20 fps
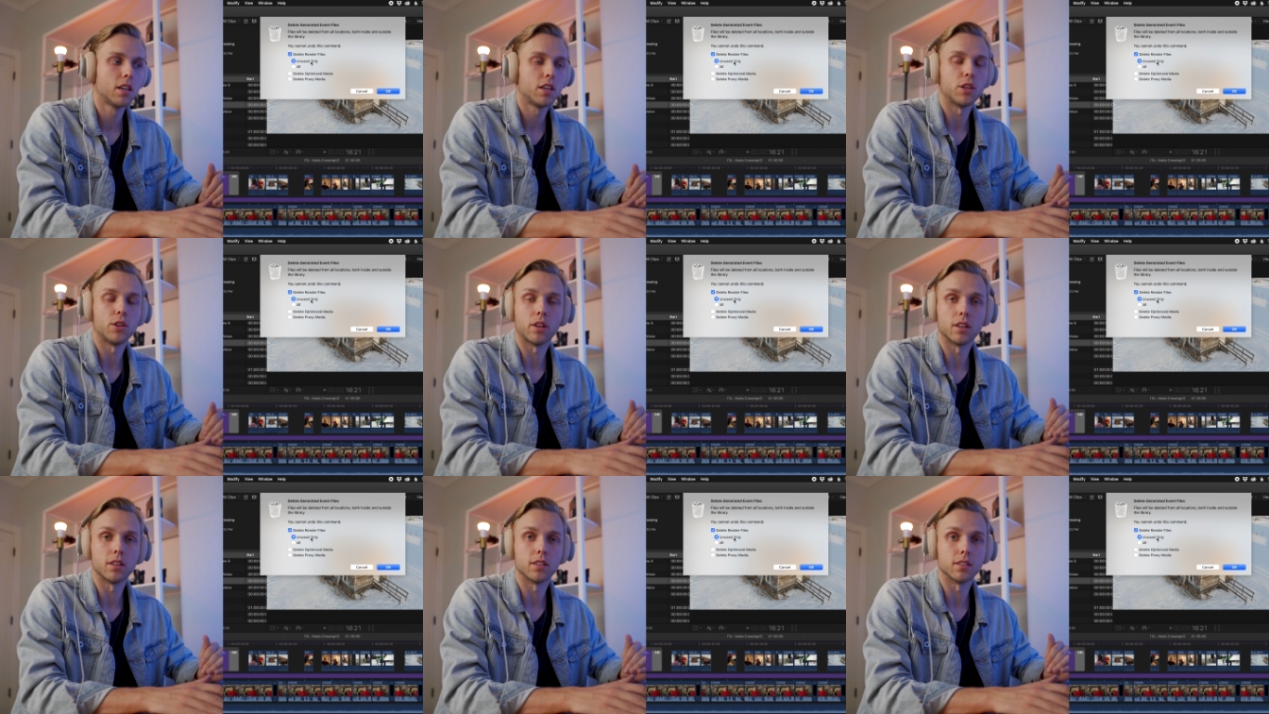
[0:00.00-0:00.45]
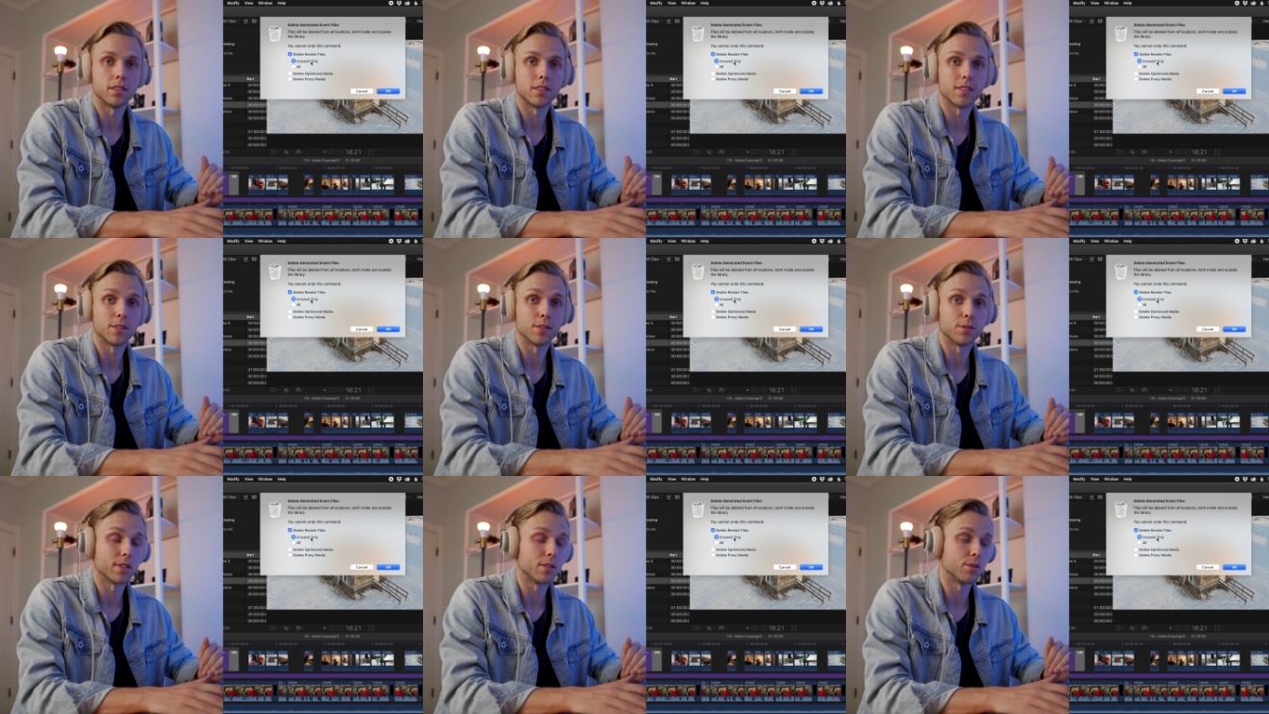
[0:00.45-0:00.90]
you can delete
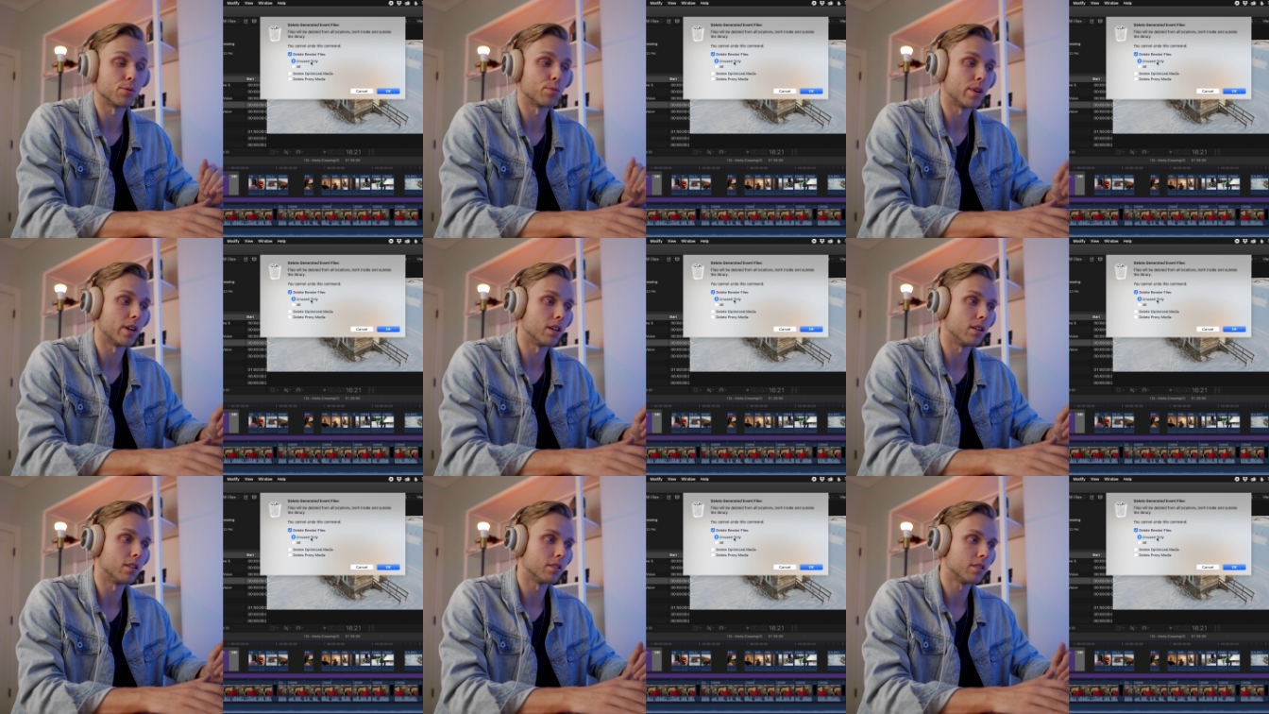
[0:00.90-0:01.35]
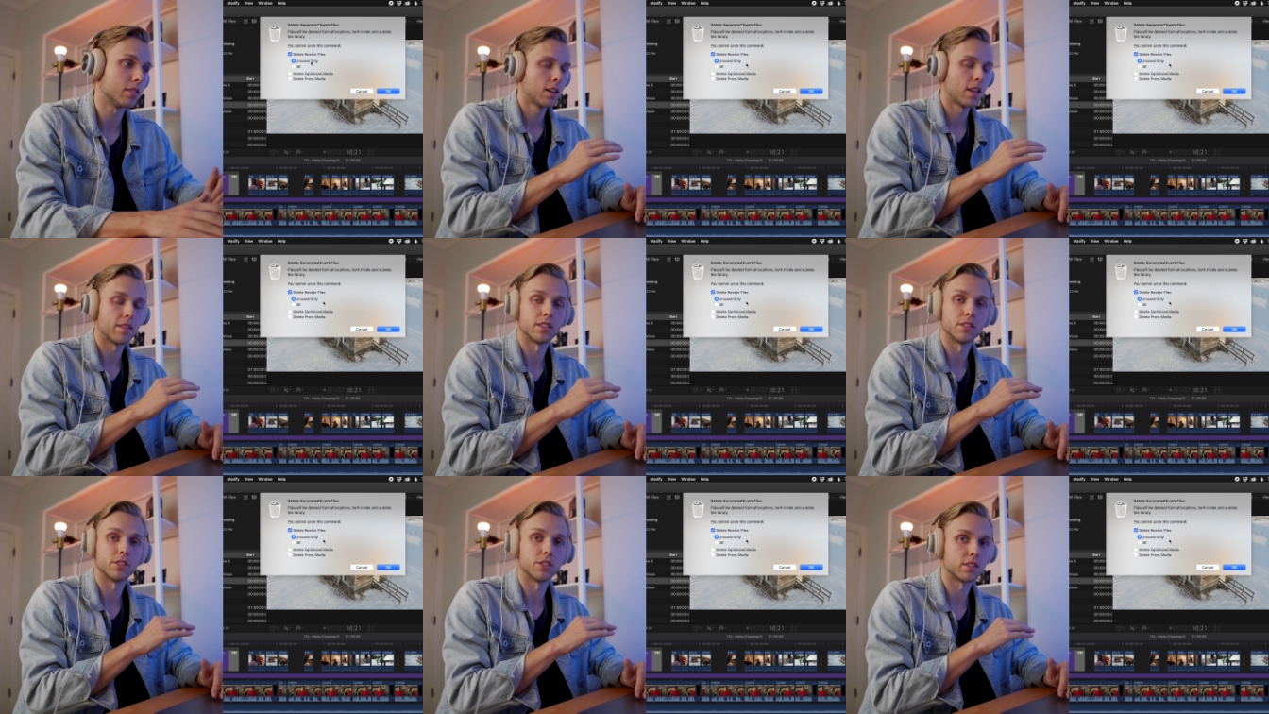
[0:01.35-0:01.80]
those as well.
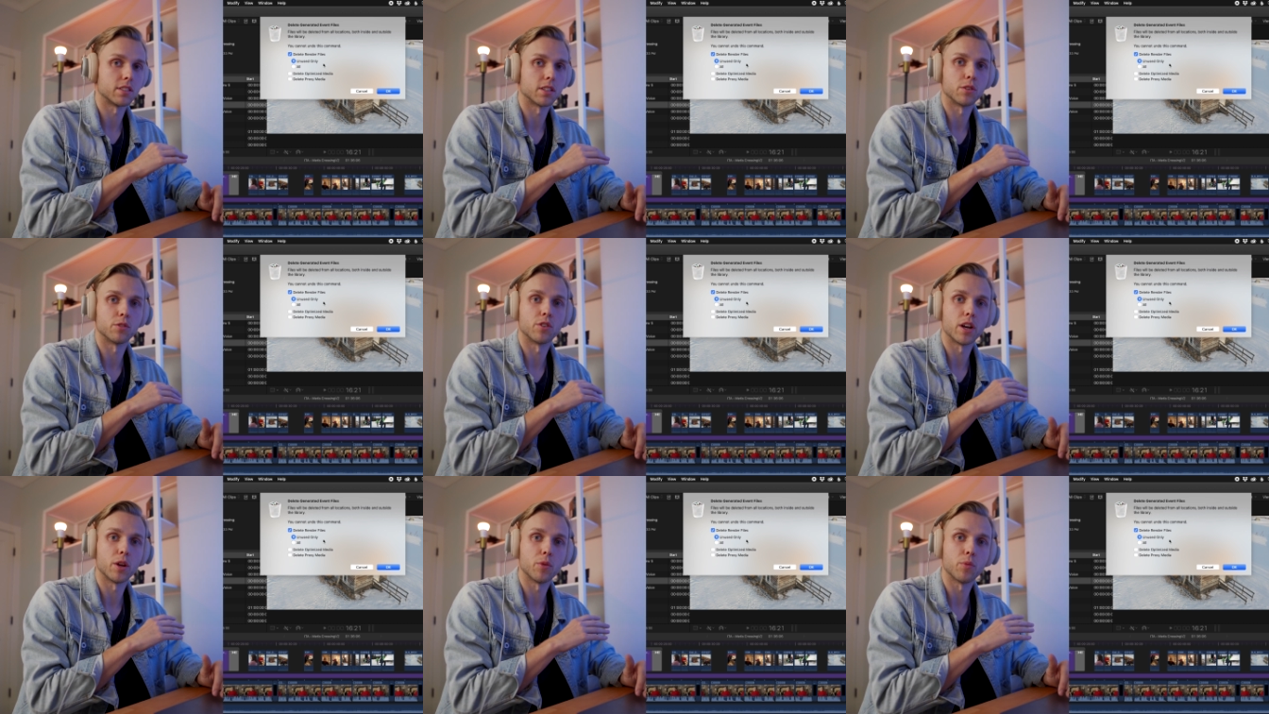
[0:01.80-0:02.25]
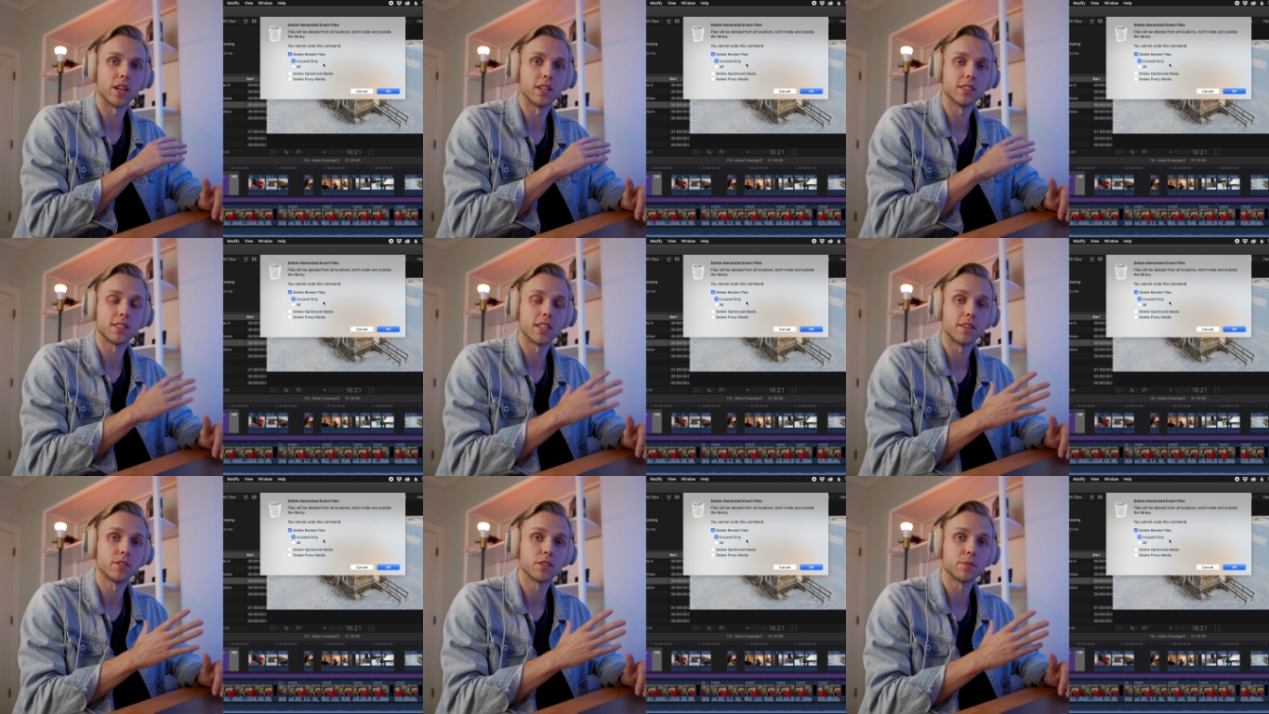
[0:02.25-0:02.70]
This is just a great way to
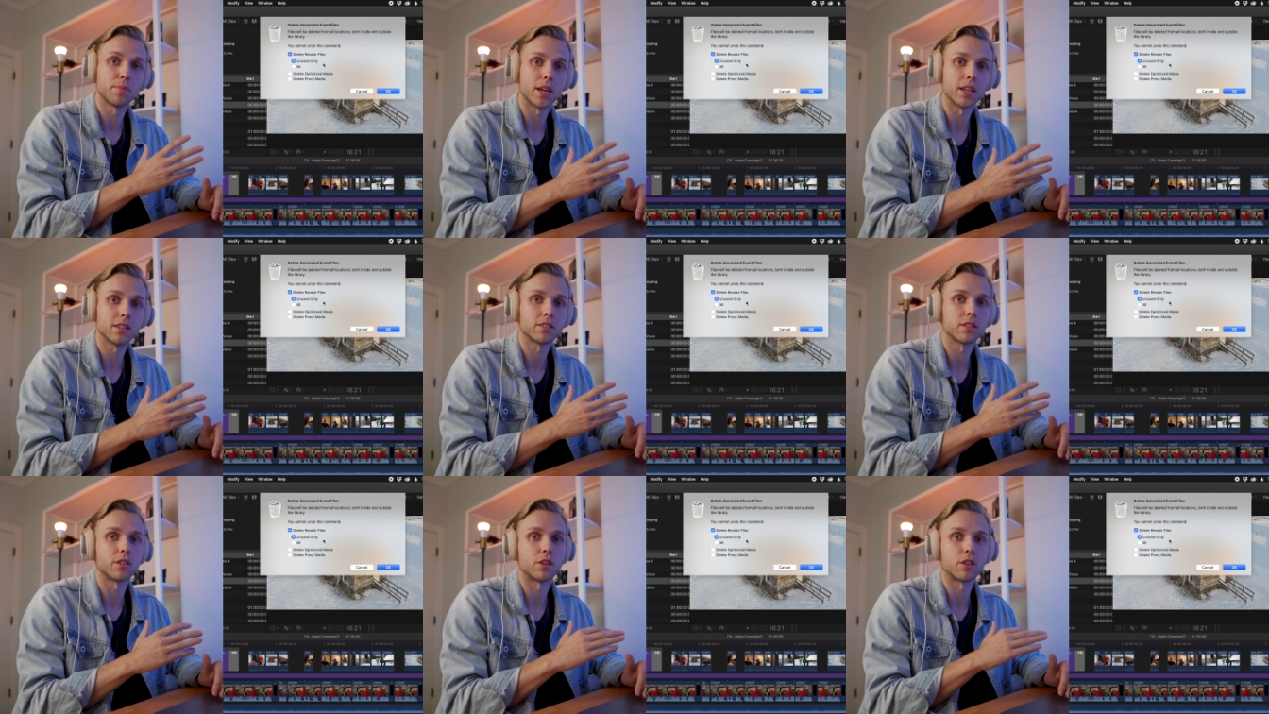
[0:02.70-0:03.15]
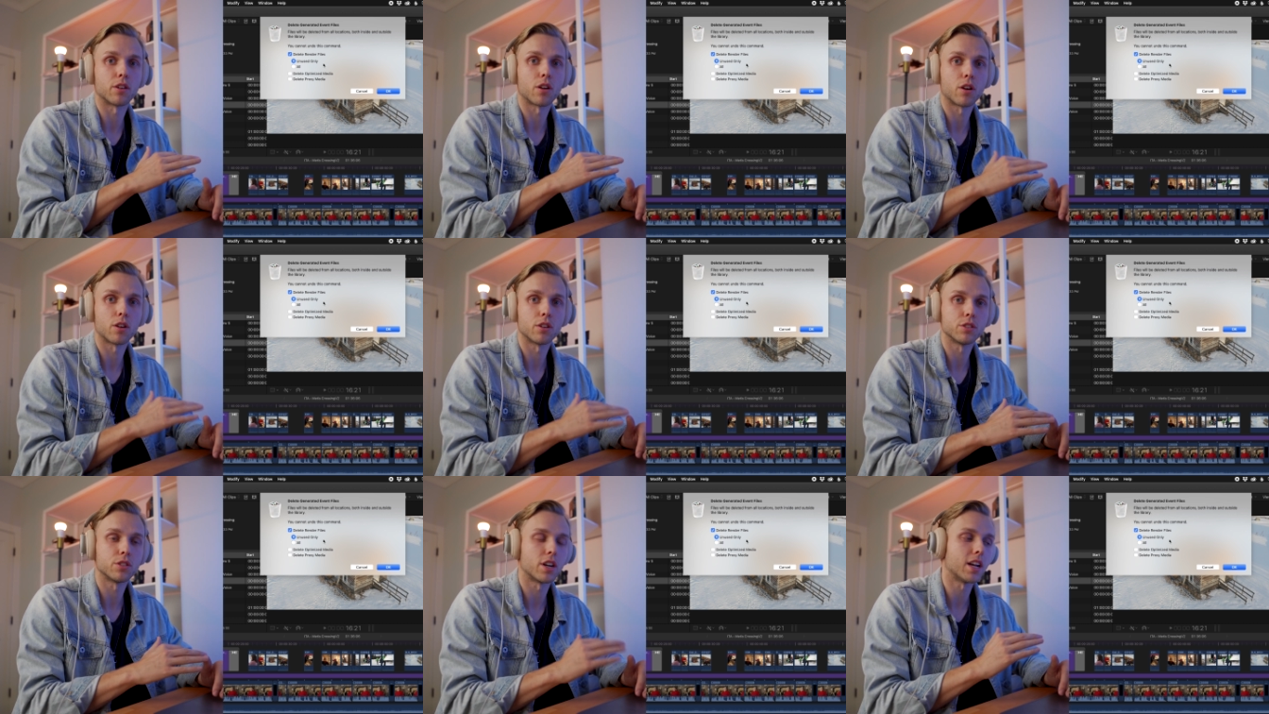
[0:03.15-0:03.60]
save space on your
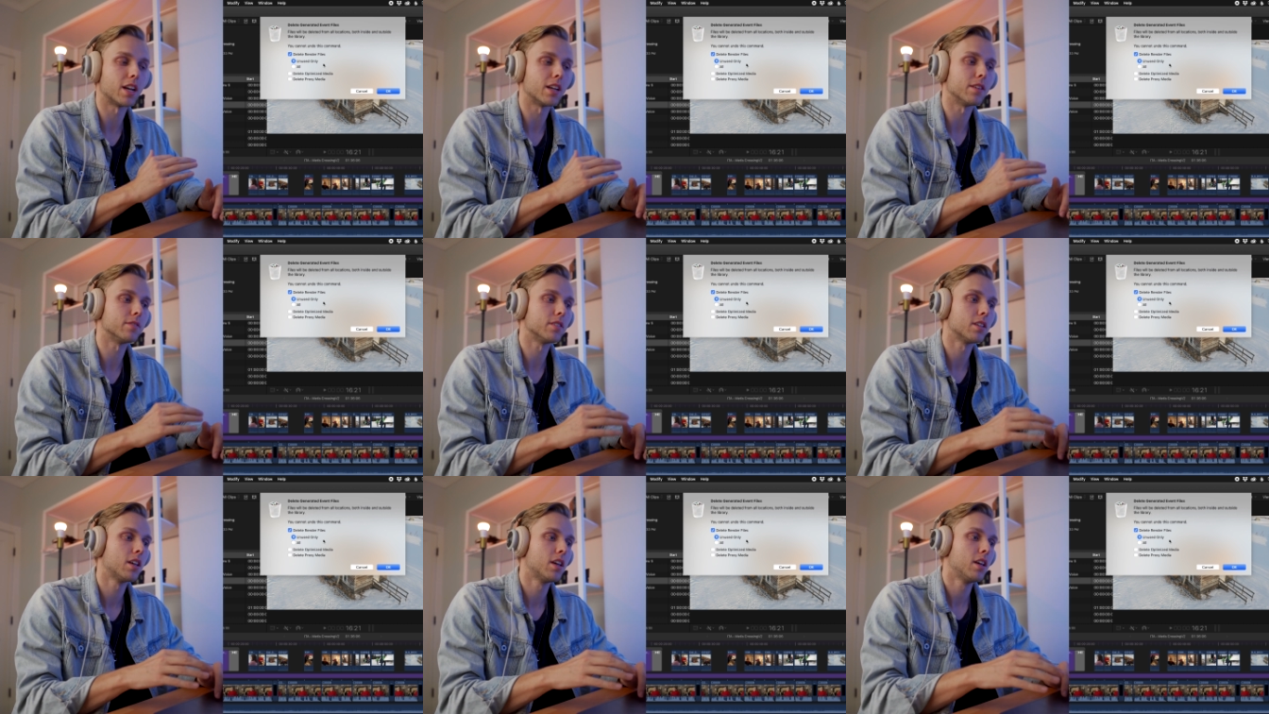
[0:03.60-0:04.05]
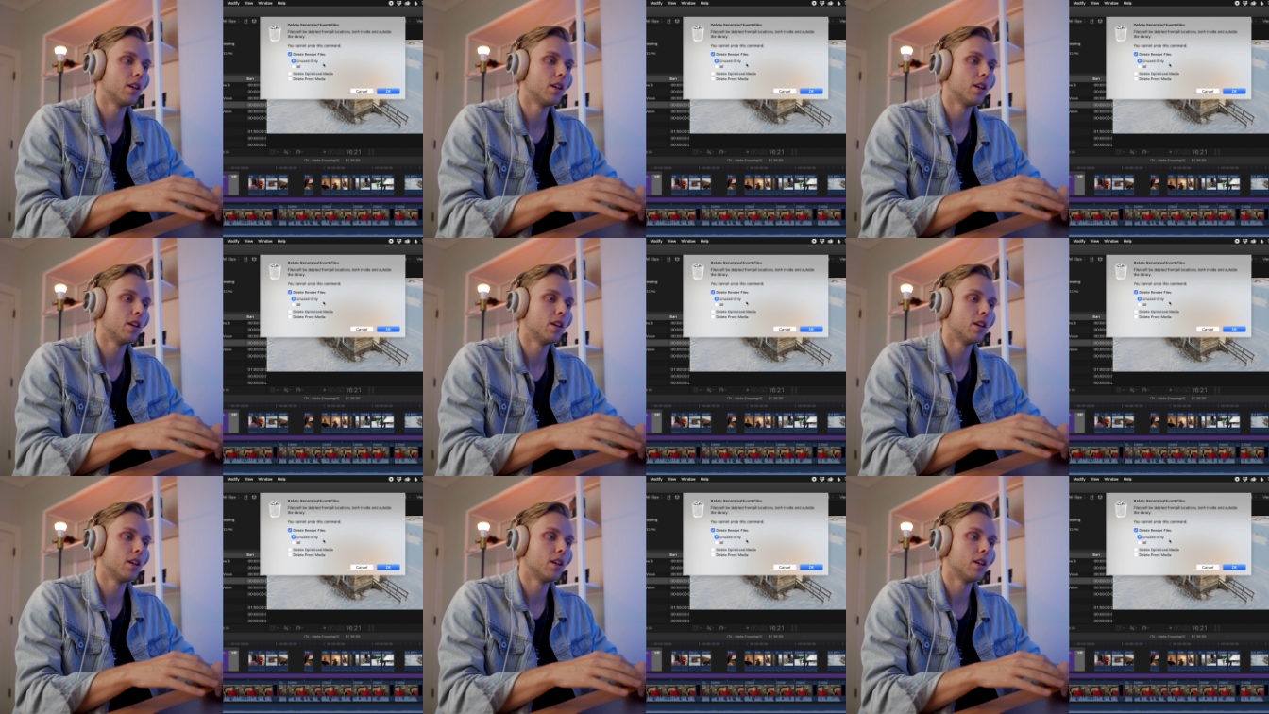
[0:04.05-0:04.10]
hard drives.